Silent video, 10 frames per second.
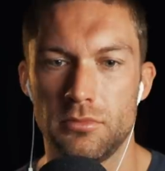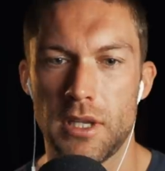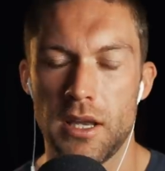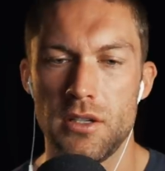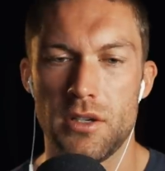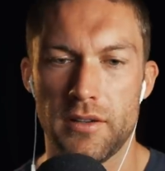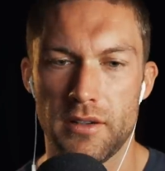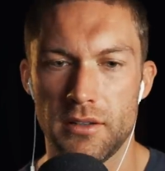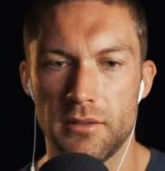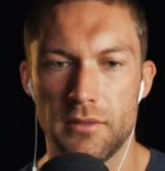Yeah,
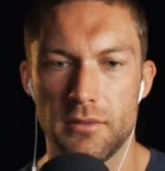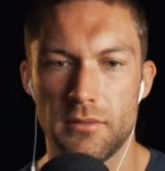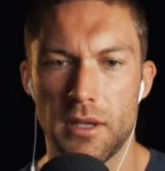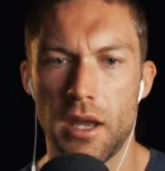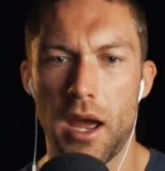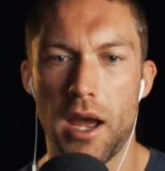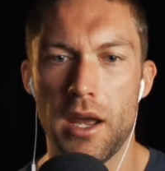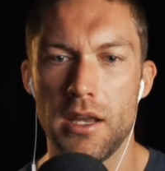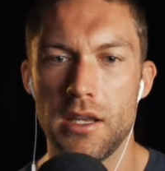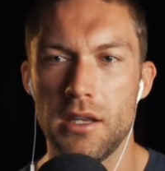interesting.
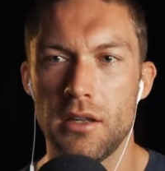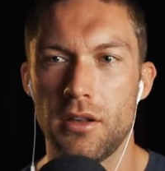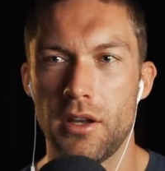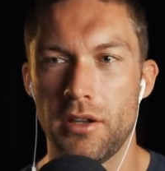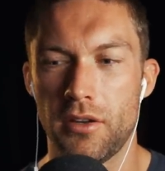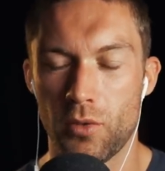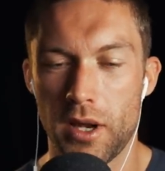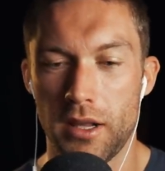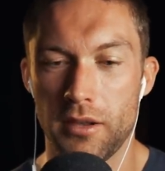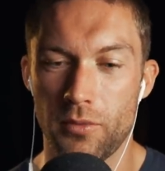I learned as
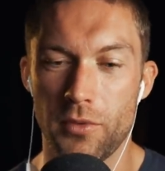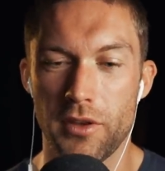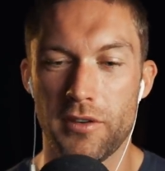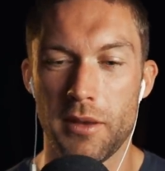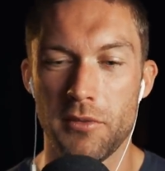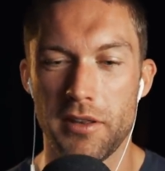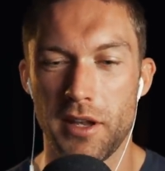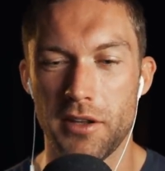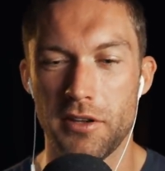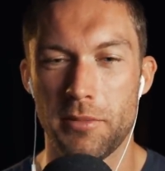well, the same day that
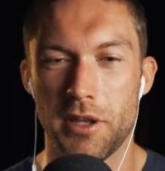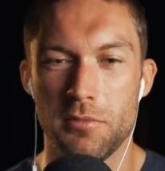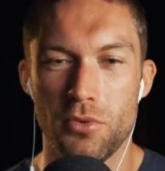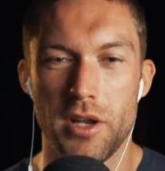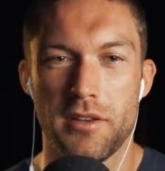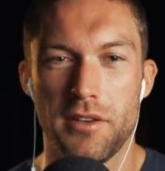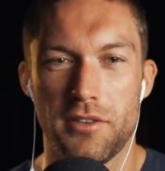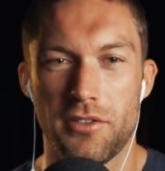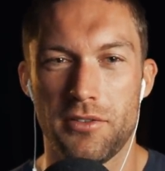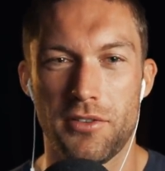I learned about the
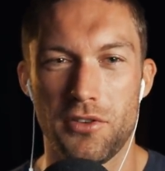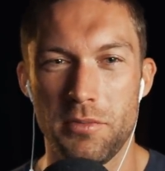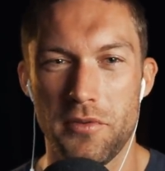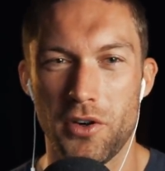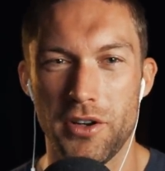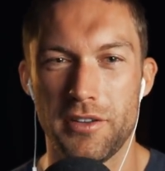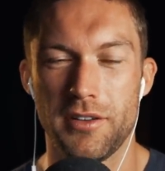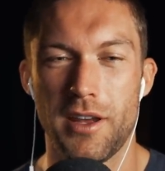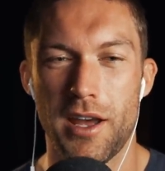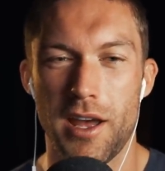Boötes Supervoid,
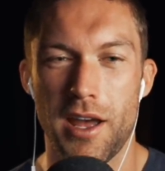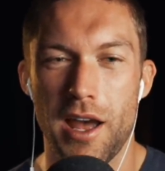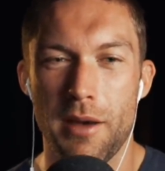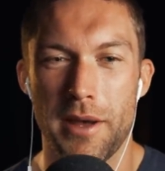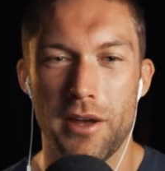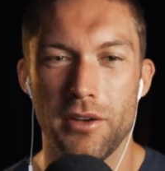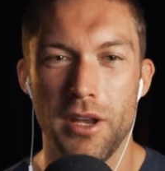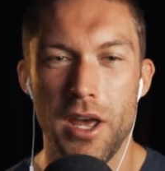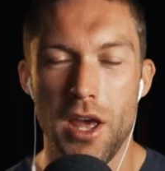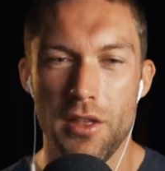about
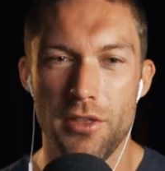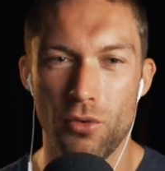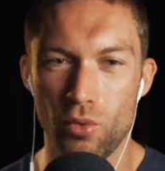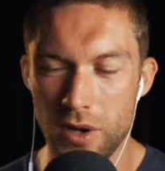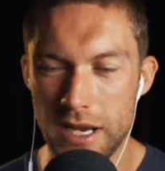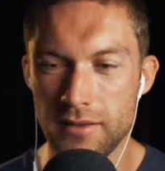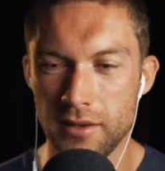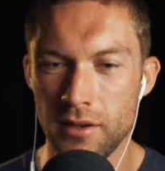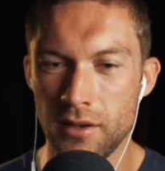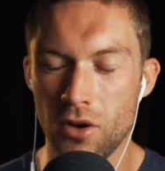the
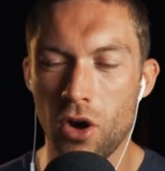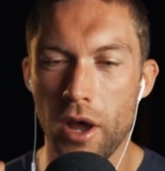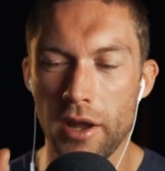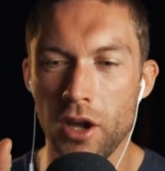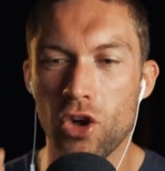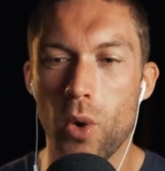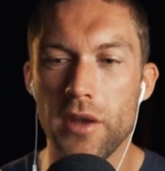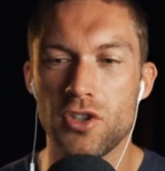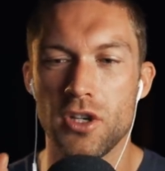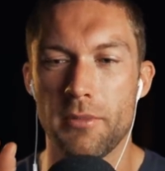reason, or a
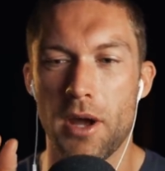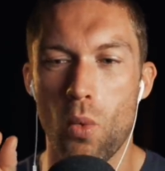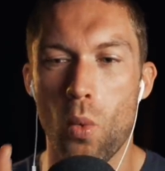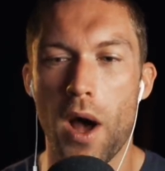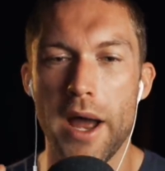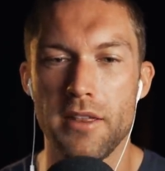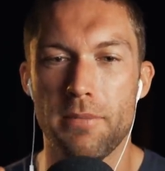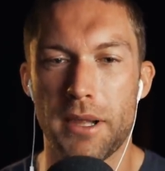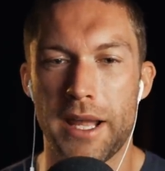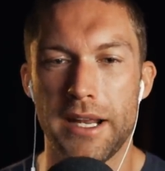question about why the
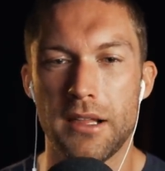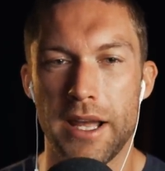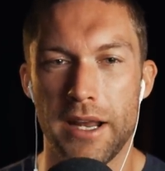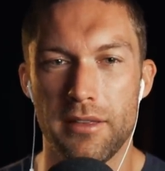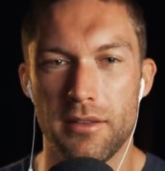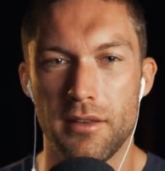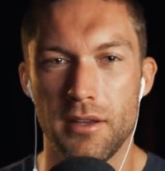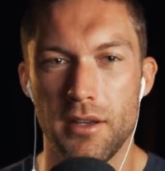Planck length